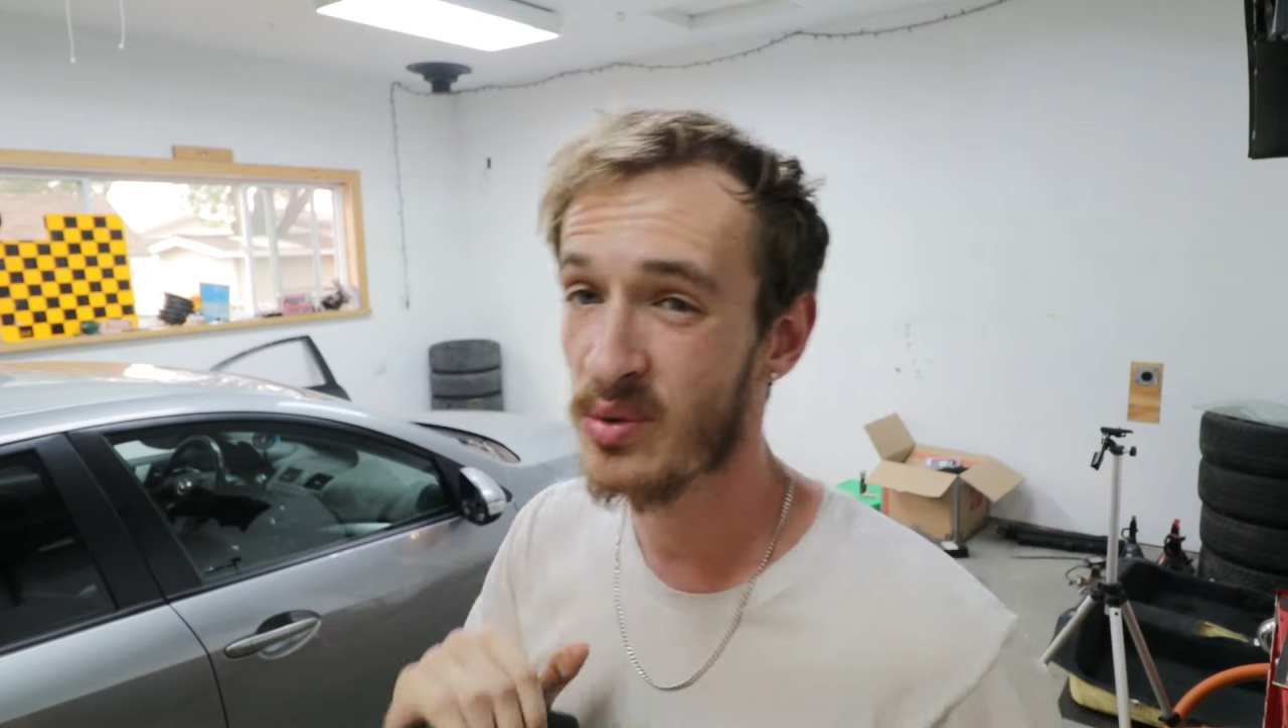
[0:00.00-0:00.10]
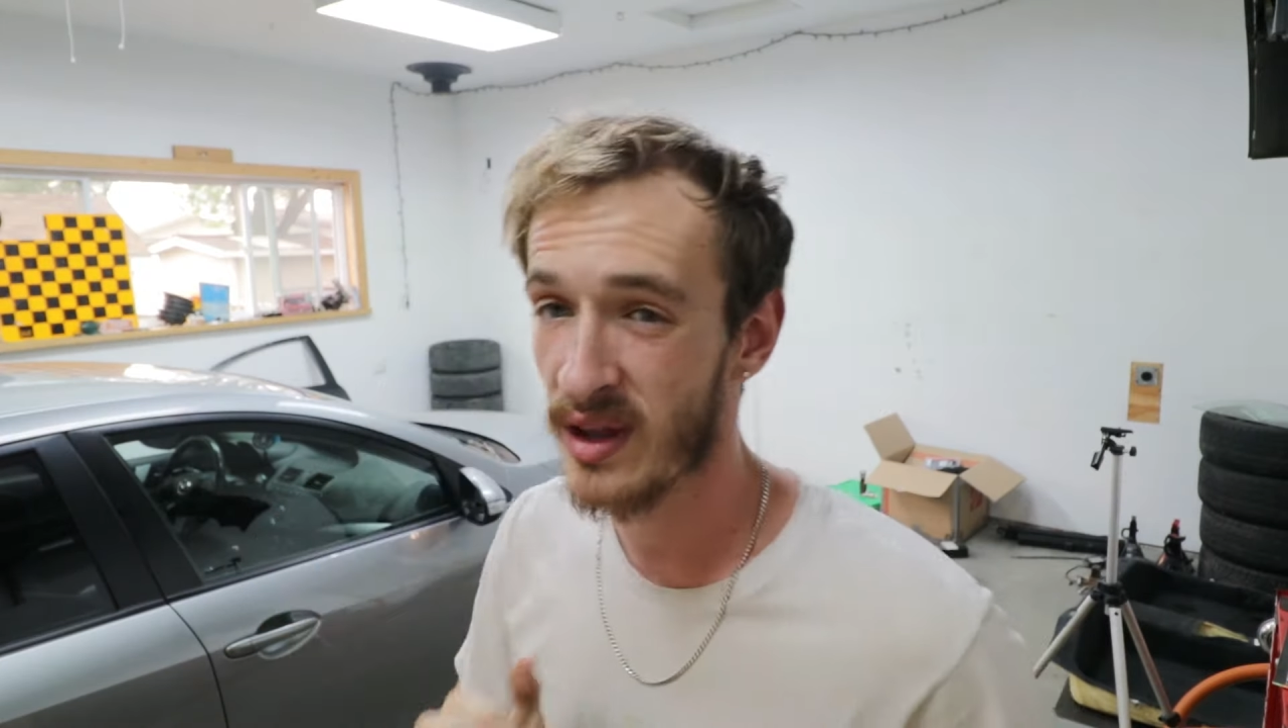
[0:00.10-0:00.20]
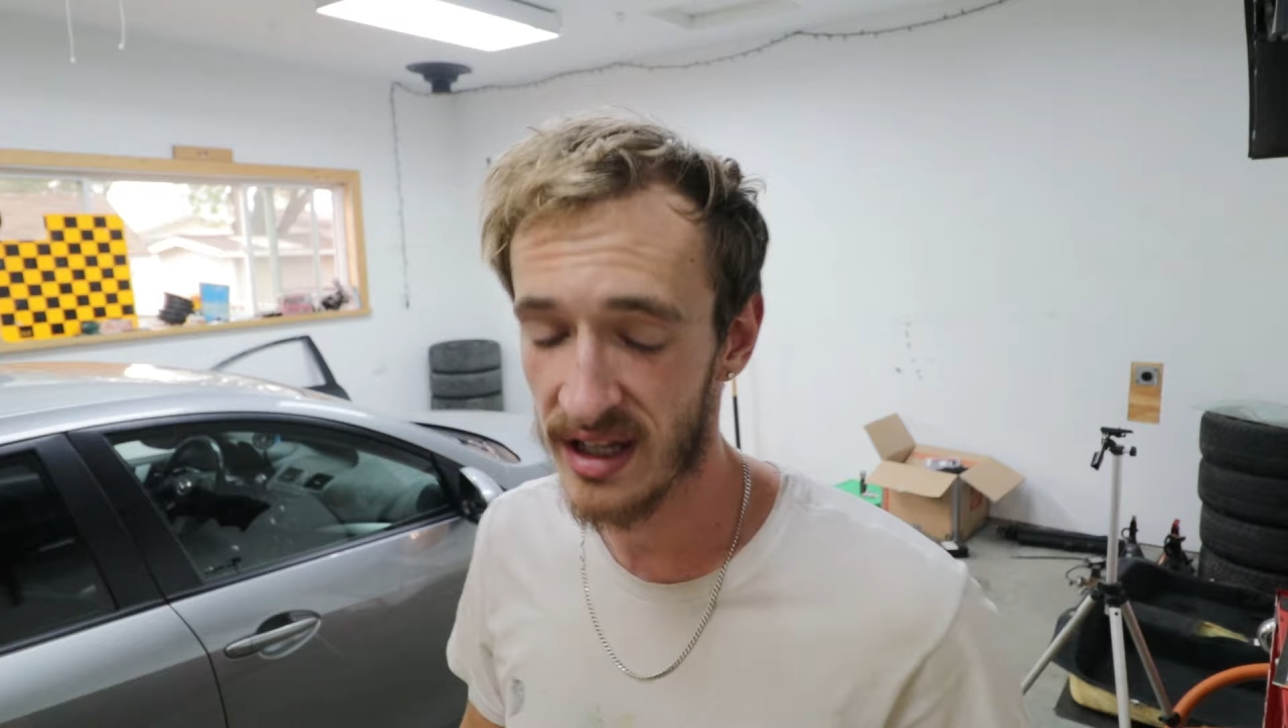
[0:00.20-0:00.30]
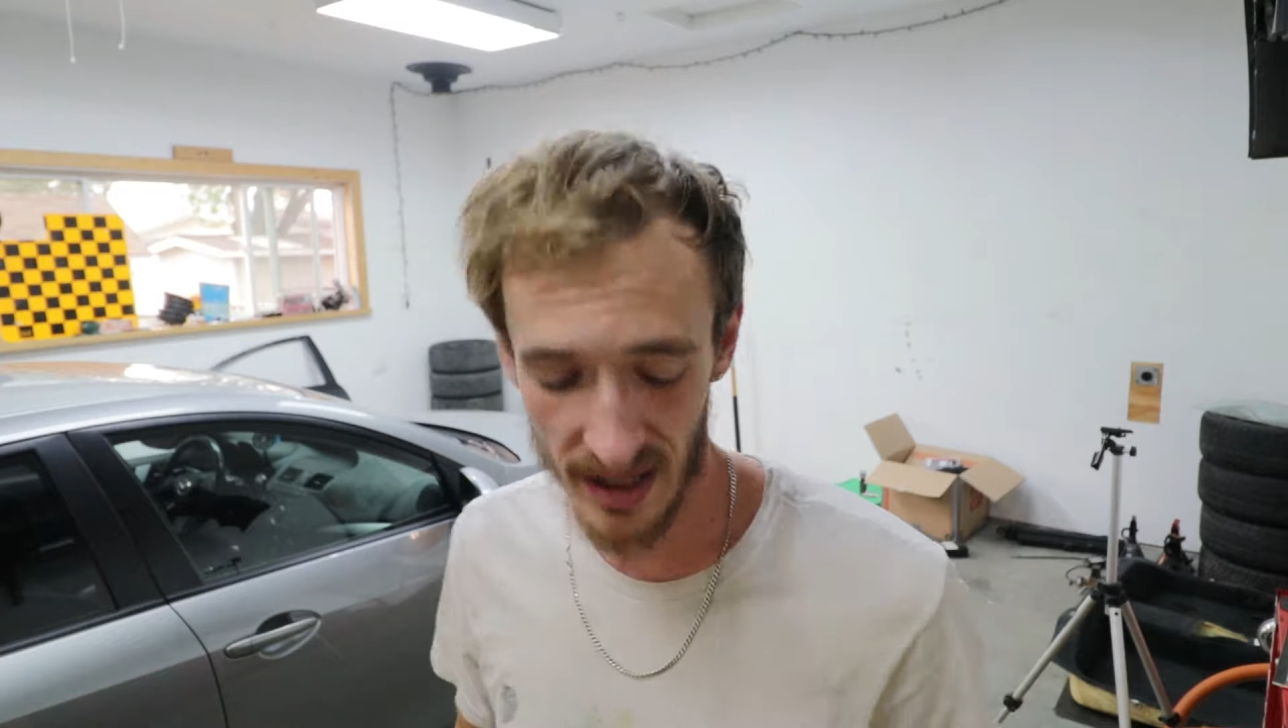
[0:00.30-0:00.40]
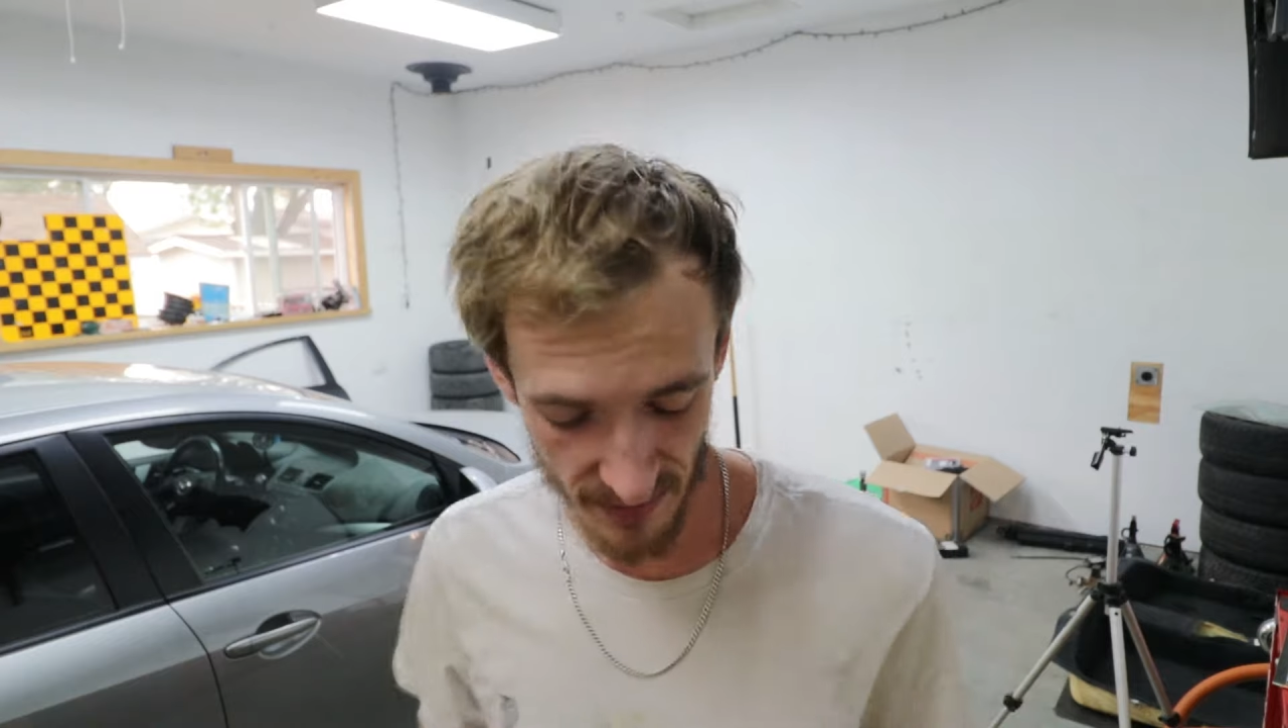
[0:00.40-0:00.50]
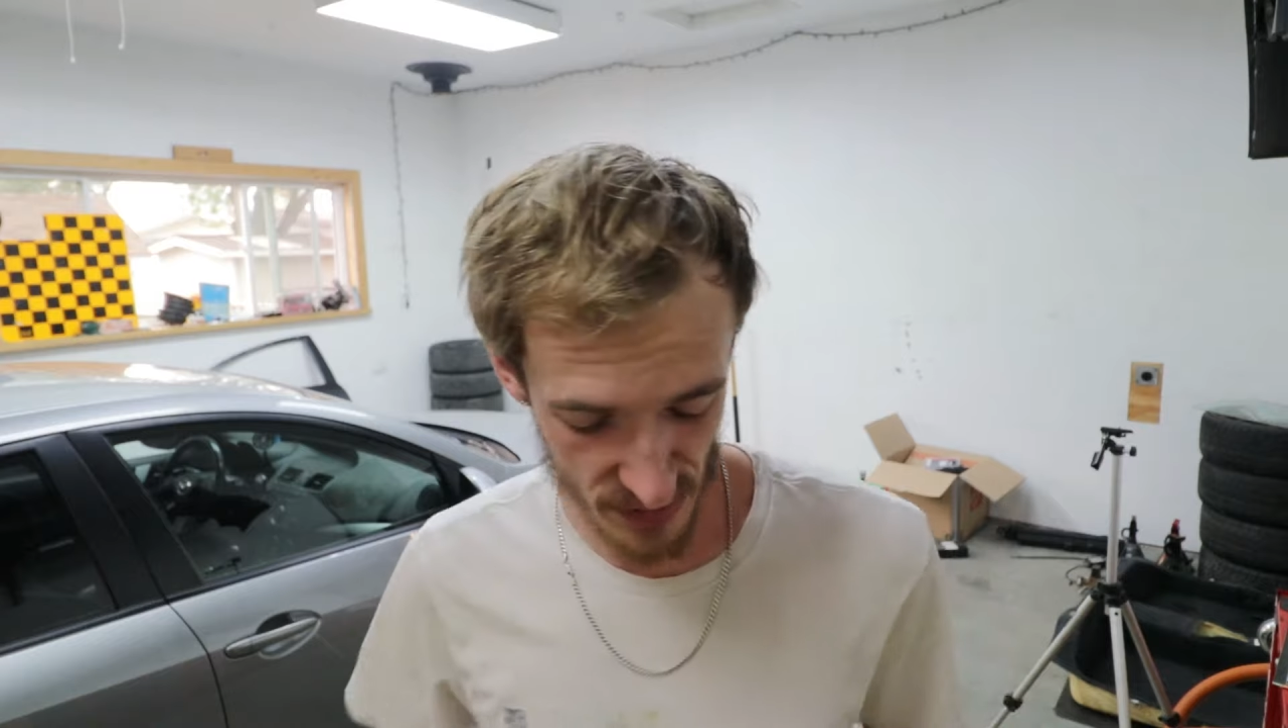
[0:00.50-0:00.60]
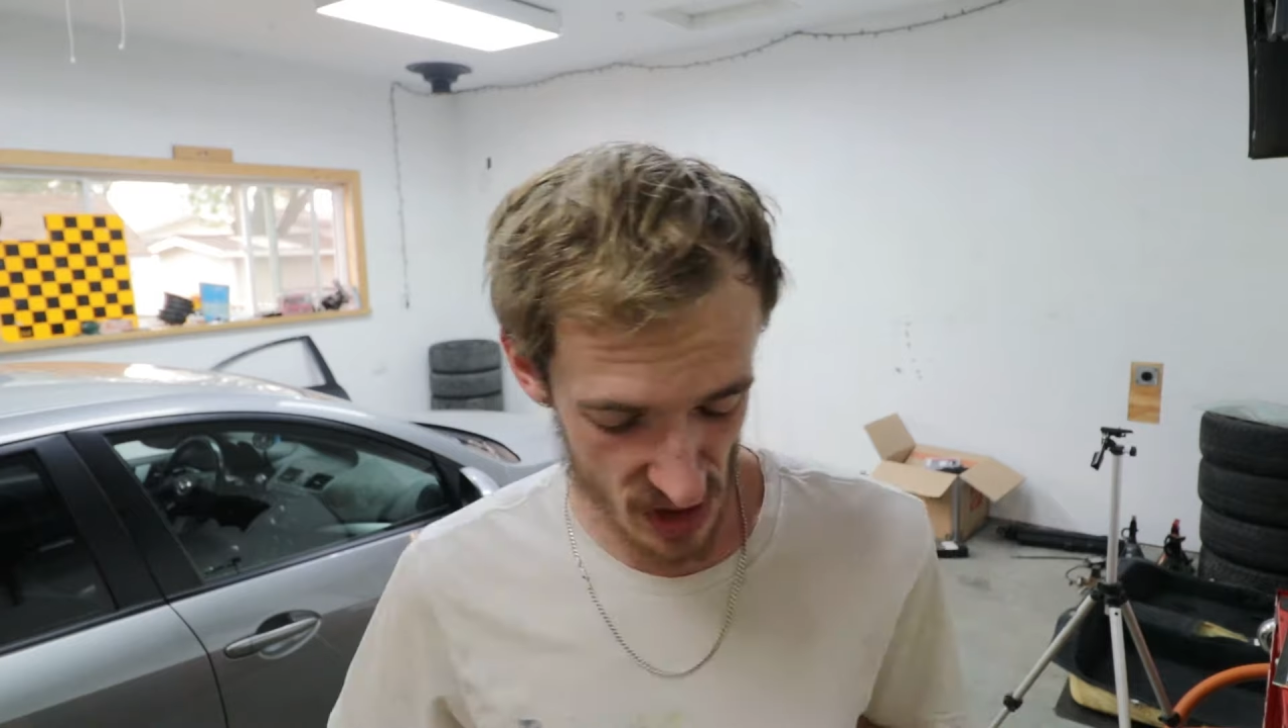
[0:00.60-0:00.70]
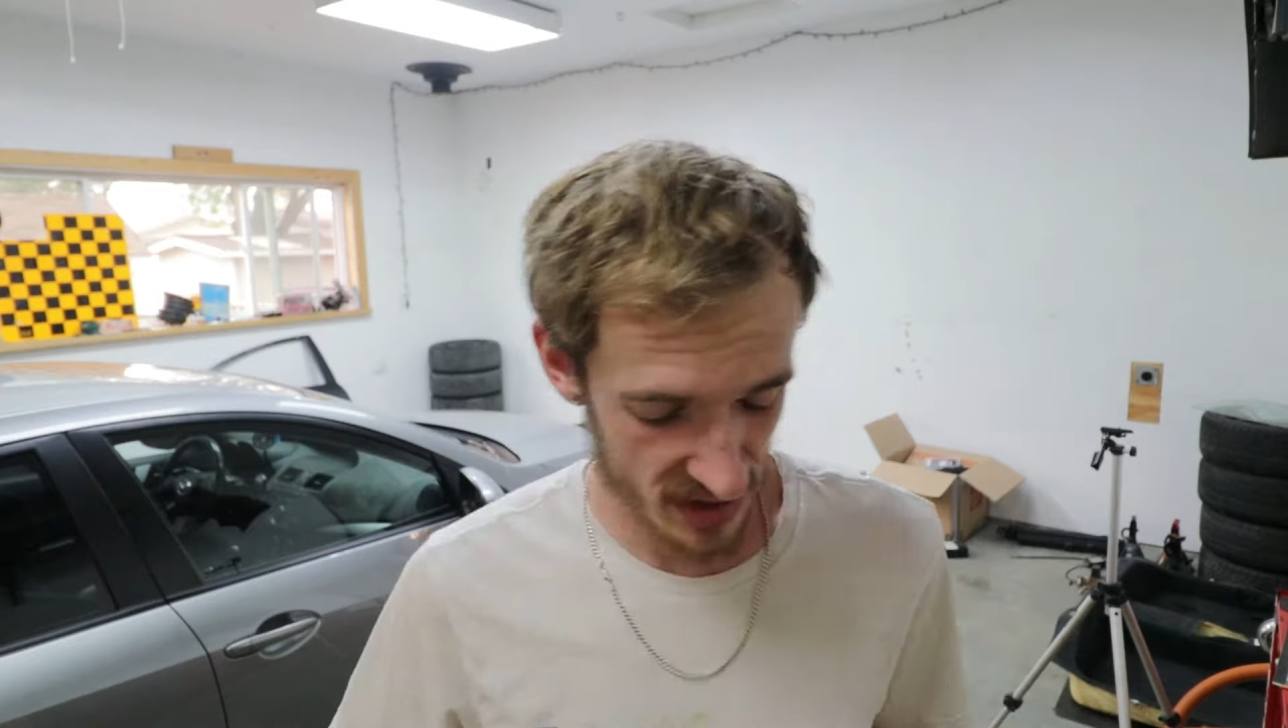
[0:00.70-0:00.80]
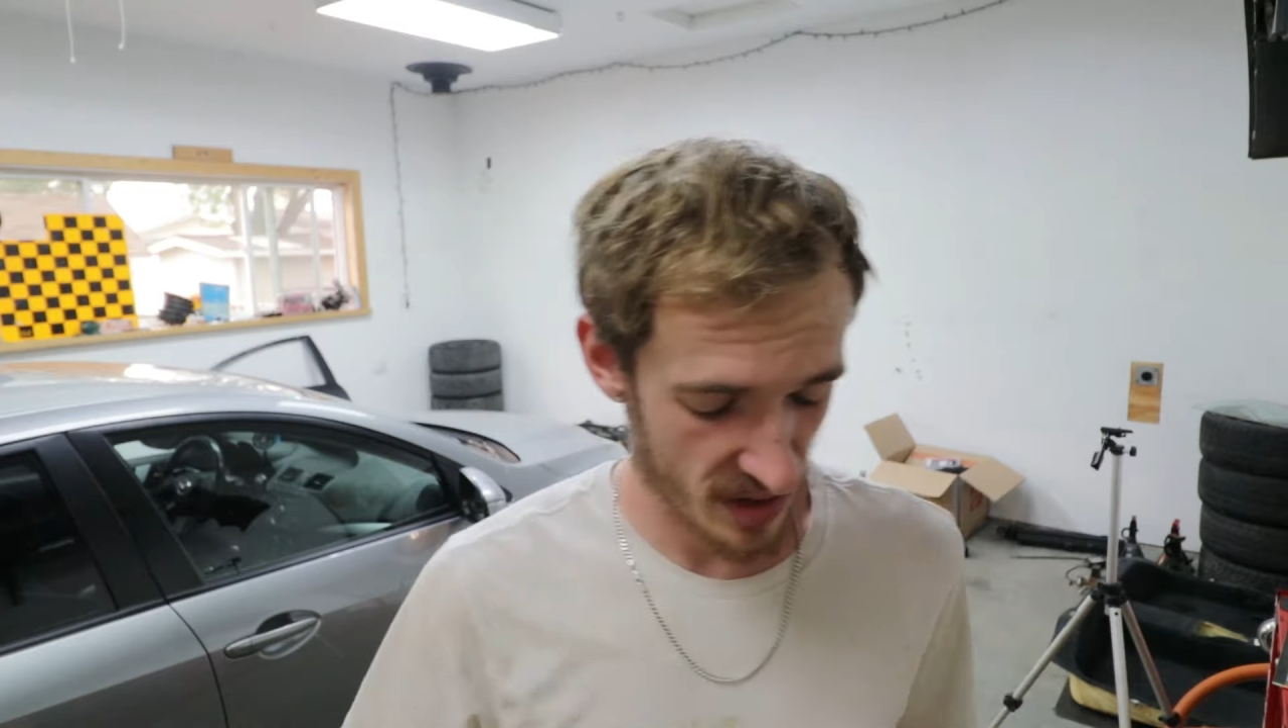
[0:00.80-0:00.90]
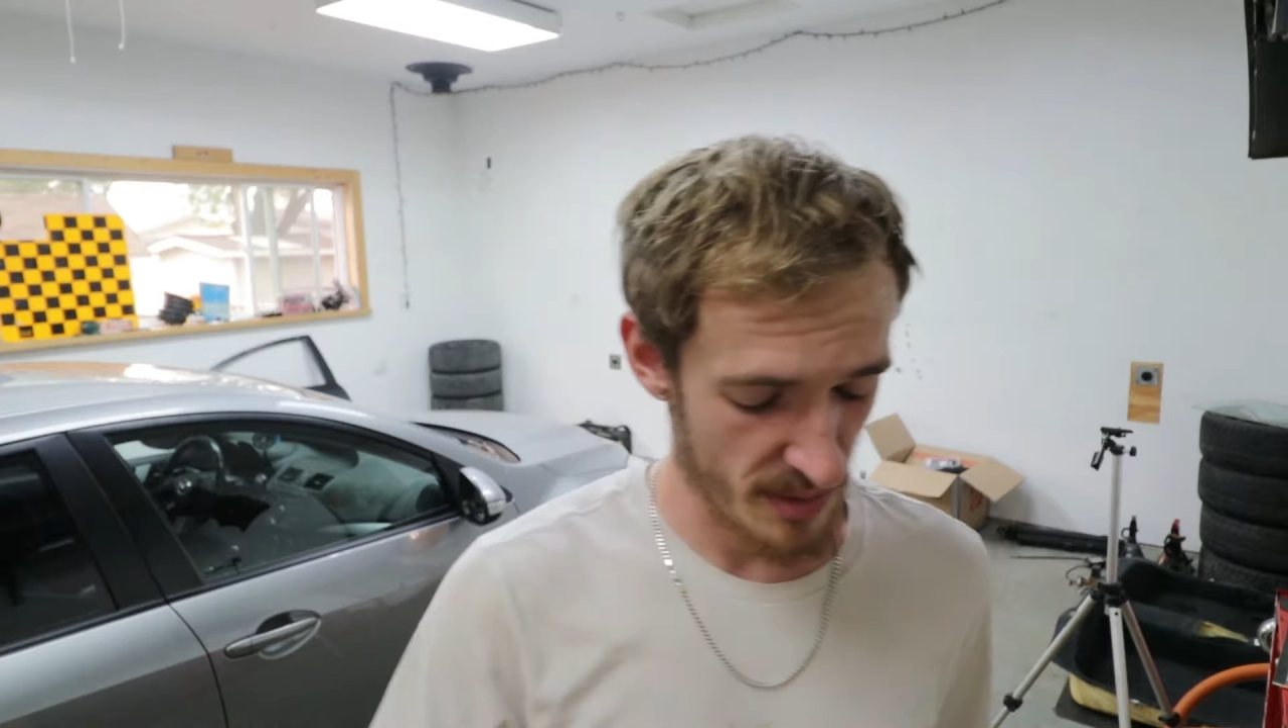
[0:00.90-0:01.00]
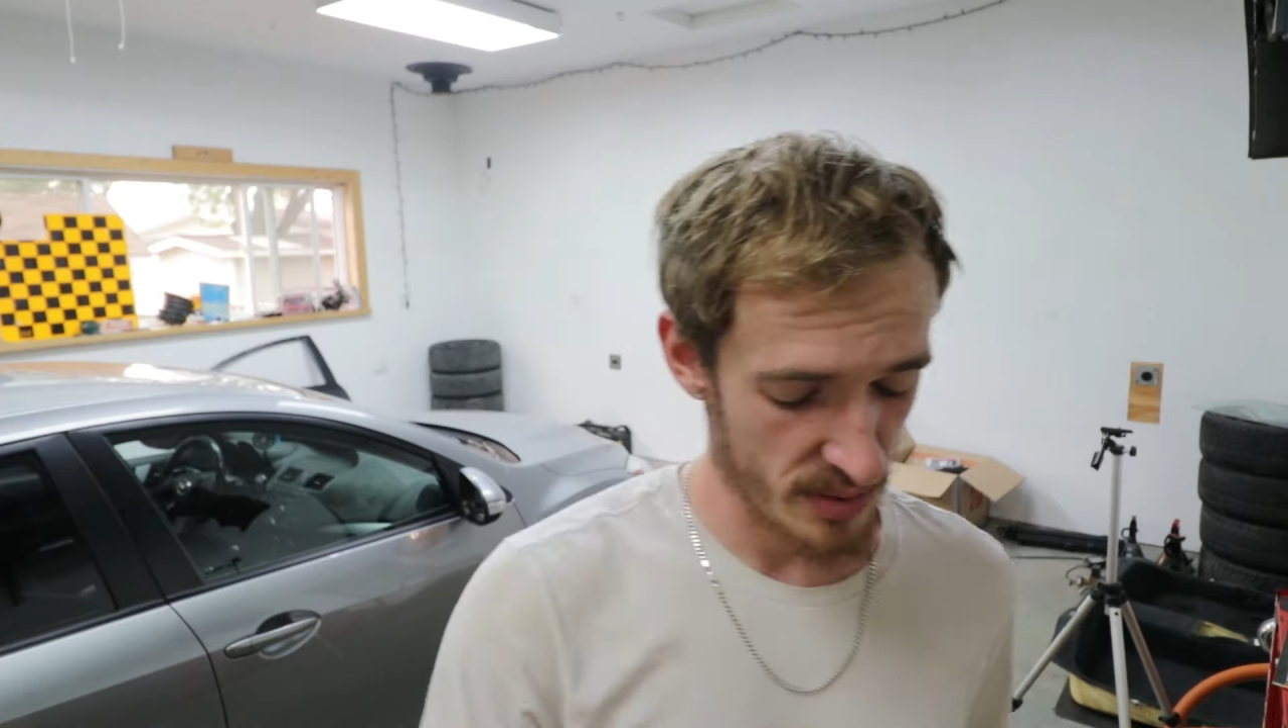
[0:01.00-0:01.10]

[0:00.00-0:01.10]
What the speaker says: They have just come